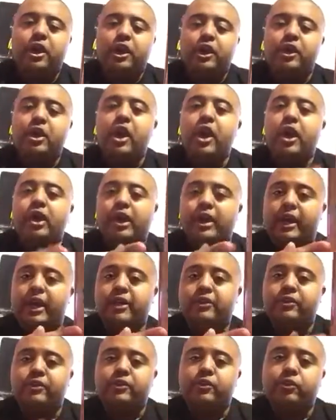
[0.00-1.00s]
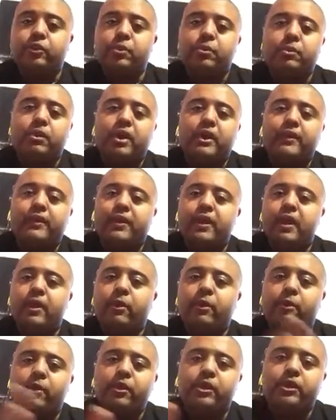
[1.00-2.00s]
not, like, as this one. Like, the other
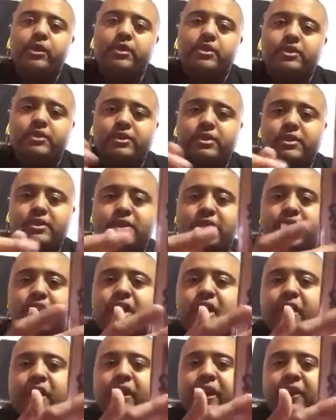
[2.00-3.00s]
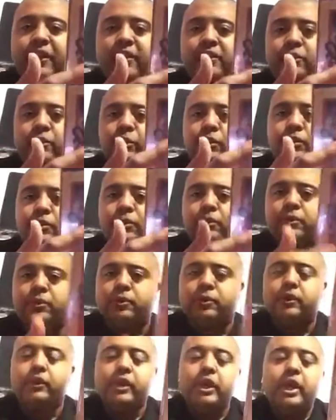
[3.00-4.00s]
one is like, kind of like this one,
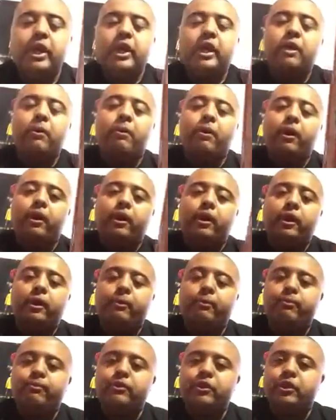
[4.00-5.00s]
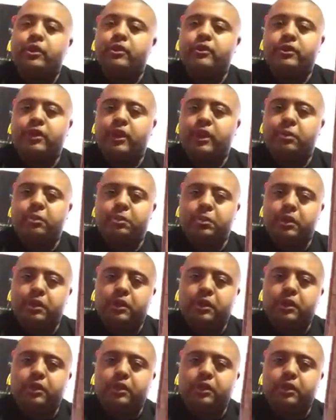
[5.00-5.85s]
too. But, you know, it's, like, completely